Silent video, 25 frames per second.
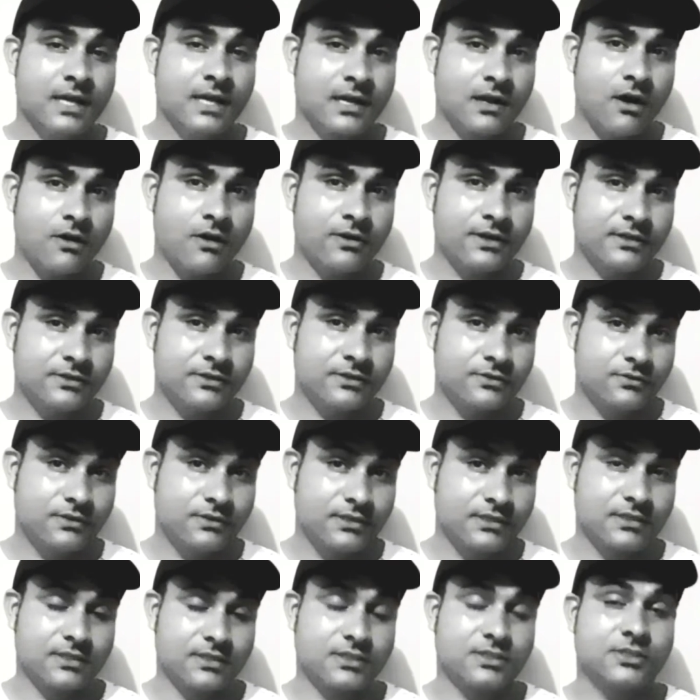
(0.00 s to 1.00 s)
According to
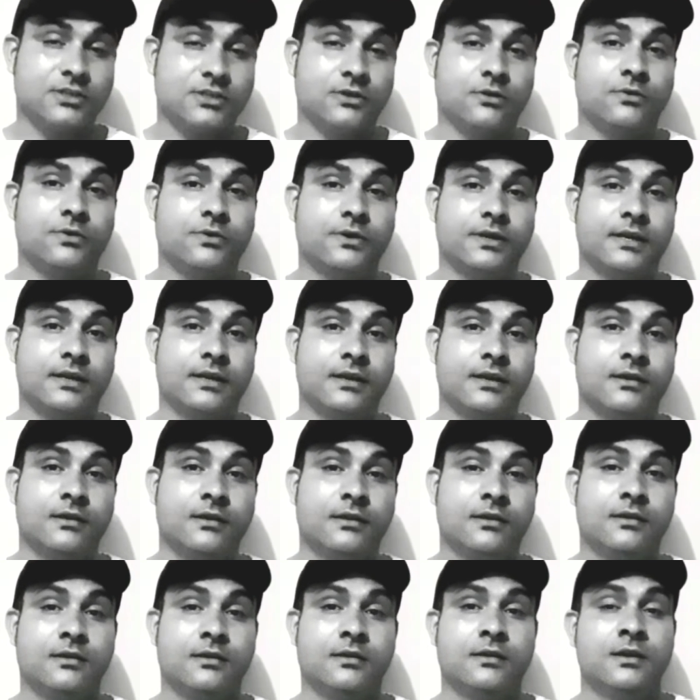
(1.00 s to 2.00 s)
this story,
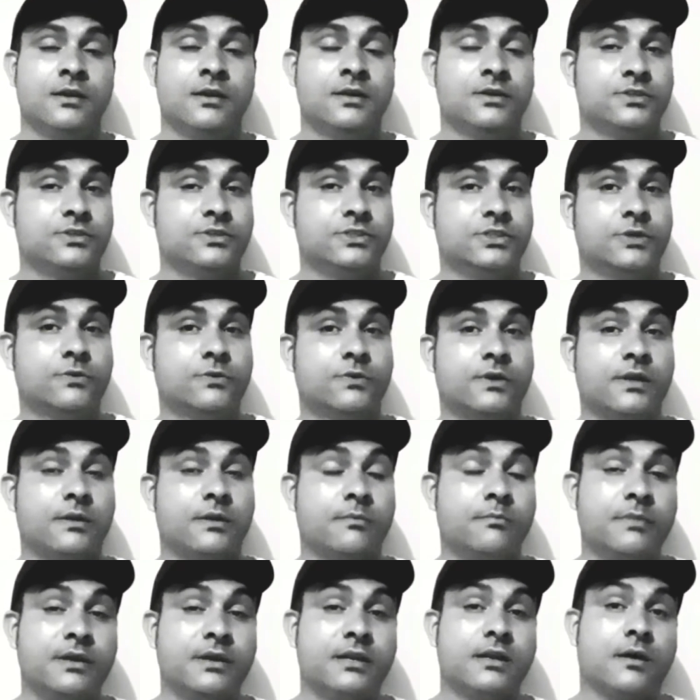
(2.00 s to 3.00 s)

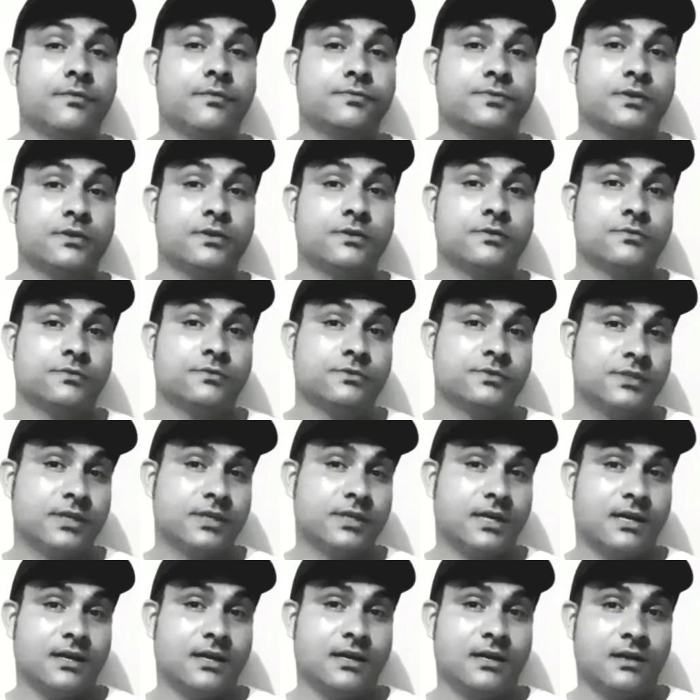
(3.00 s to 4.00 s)
during mid-afternoon
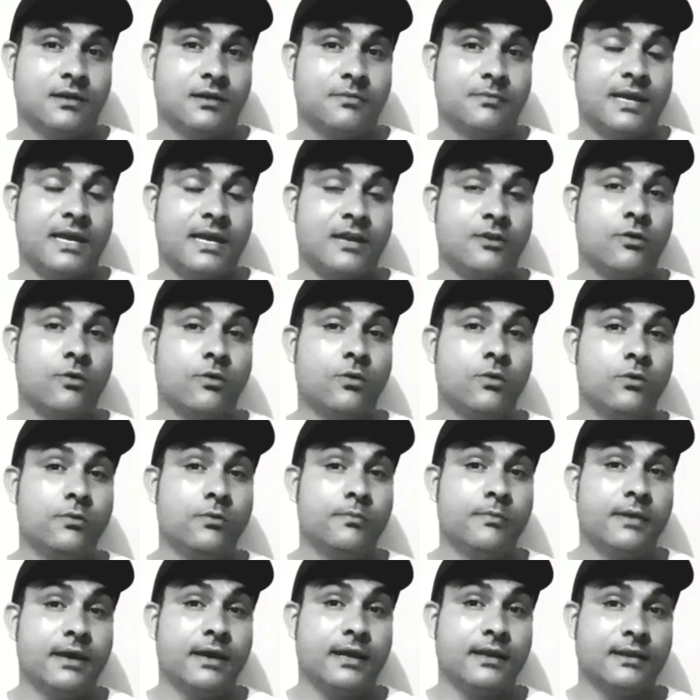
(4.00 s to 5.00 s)
time, an
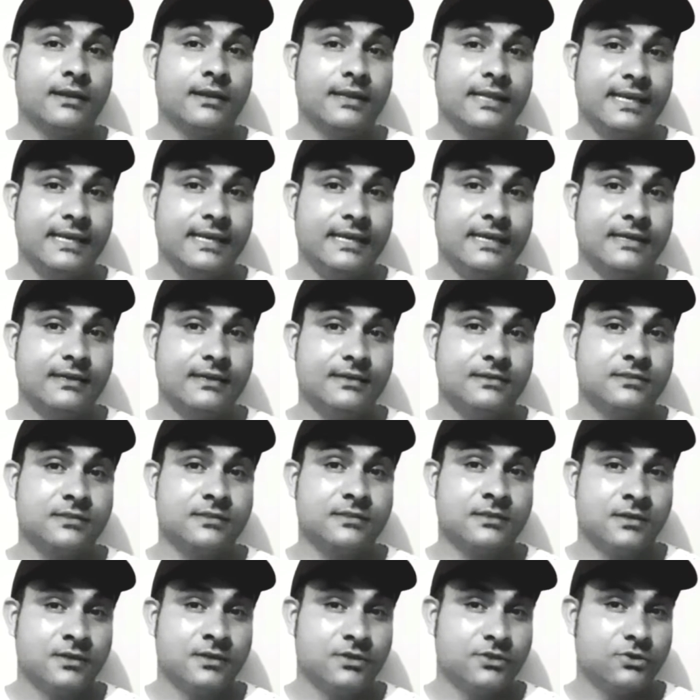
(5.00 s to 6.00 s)
old man
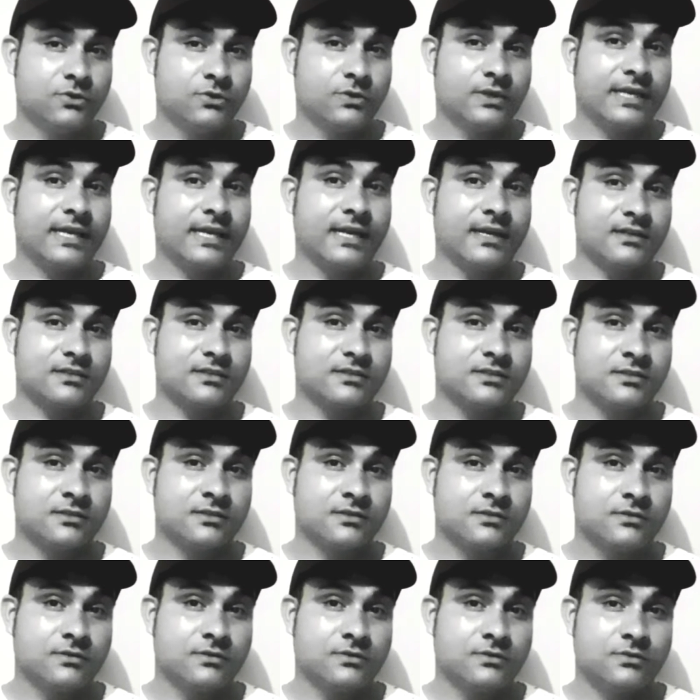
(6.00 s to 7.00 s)
leads to kids
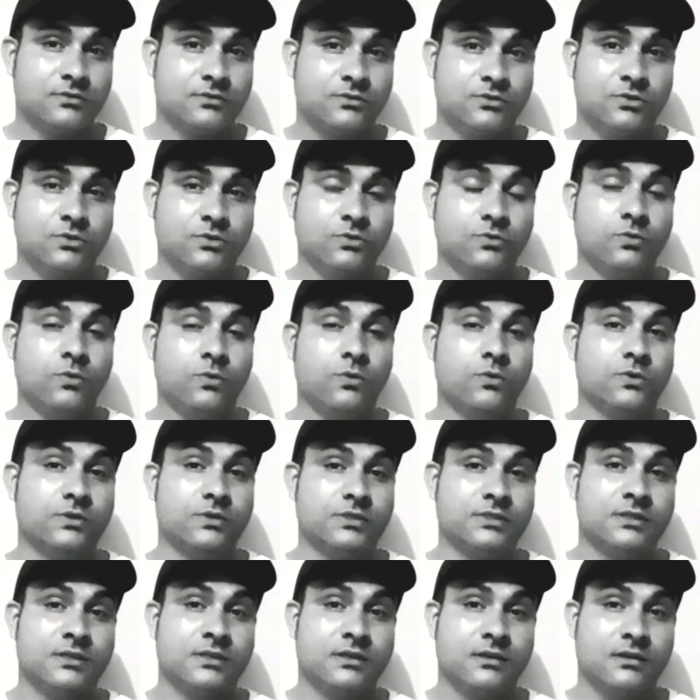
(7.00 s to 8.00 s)

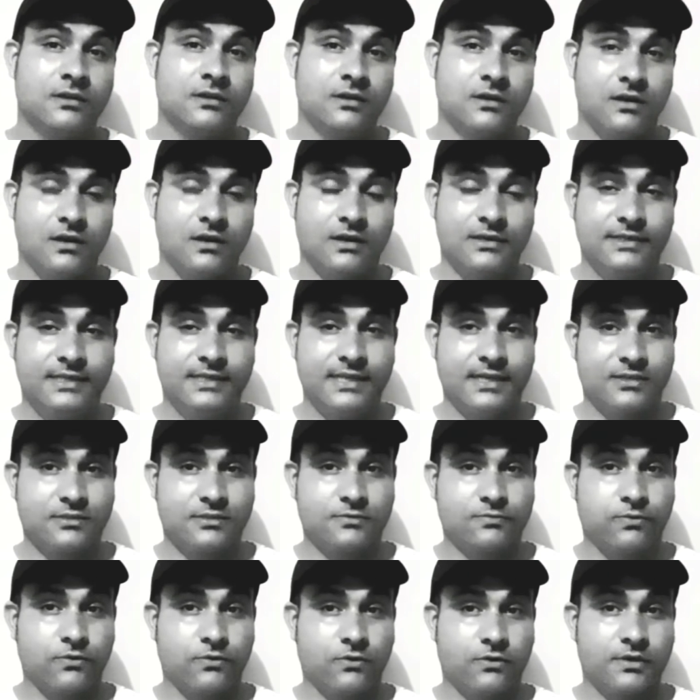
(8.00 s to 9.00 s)
towards a
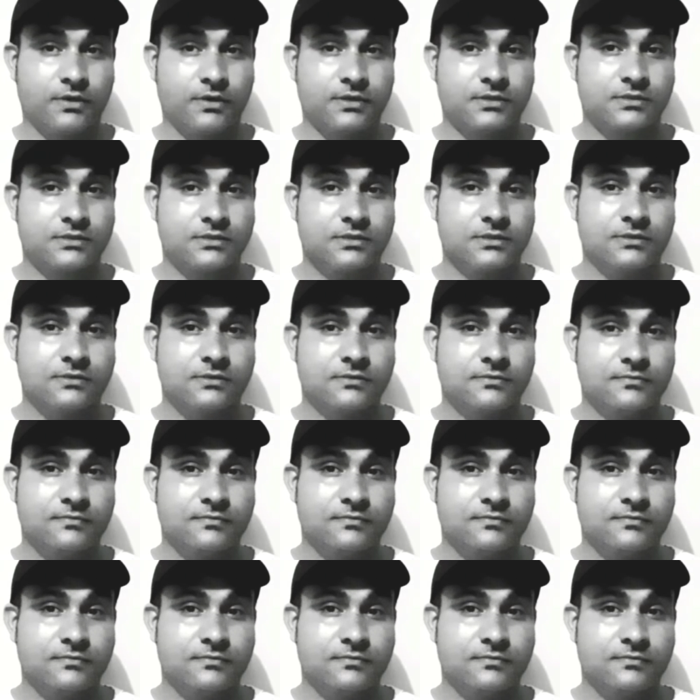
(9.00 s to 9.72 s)
dense forest.